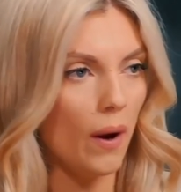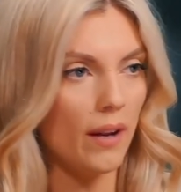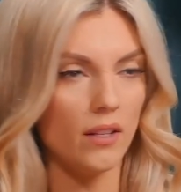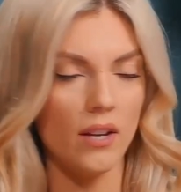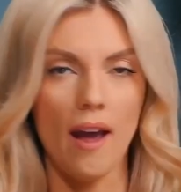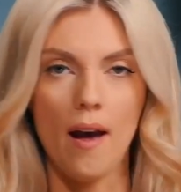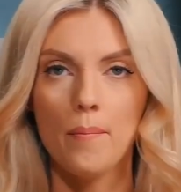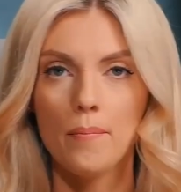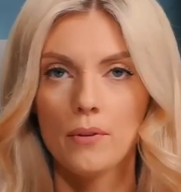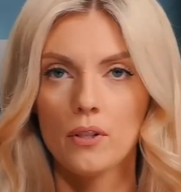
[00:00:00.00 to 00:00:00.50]

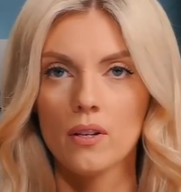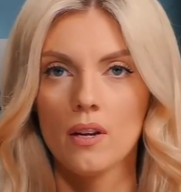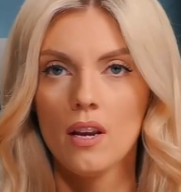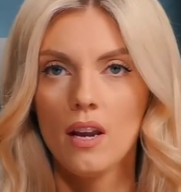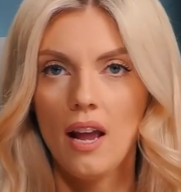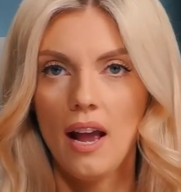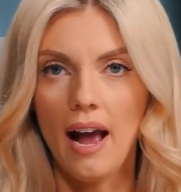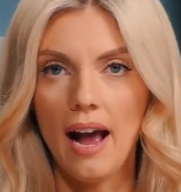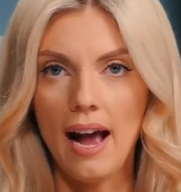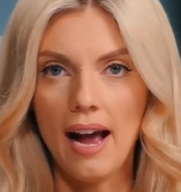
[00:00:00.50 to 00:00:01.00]
attempt
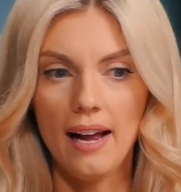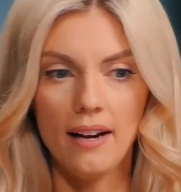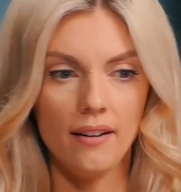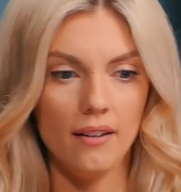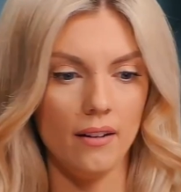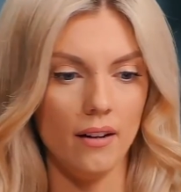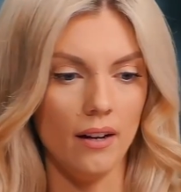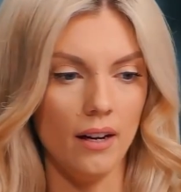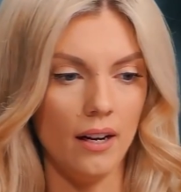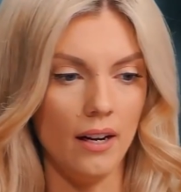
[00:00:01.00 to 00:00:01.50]
at
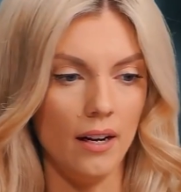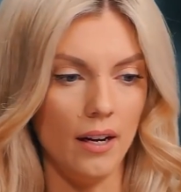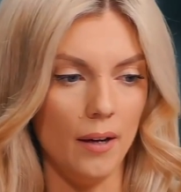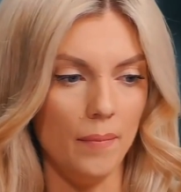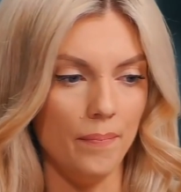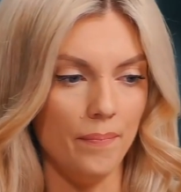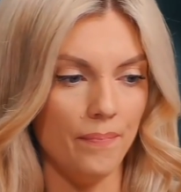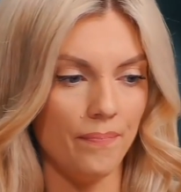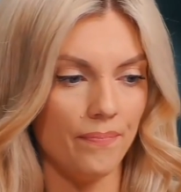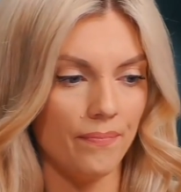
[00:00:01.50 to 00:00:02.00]

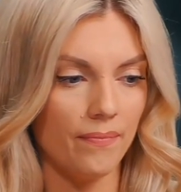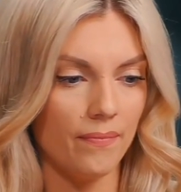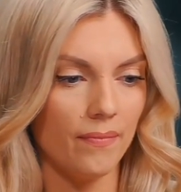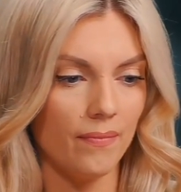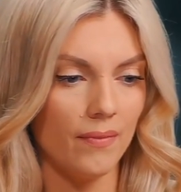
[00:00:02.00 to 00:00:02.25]
um,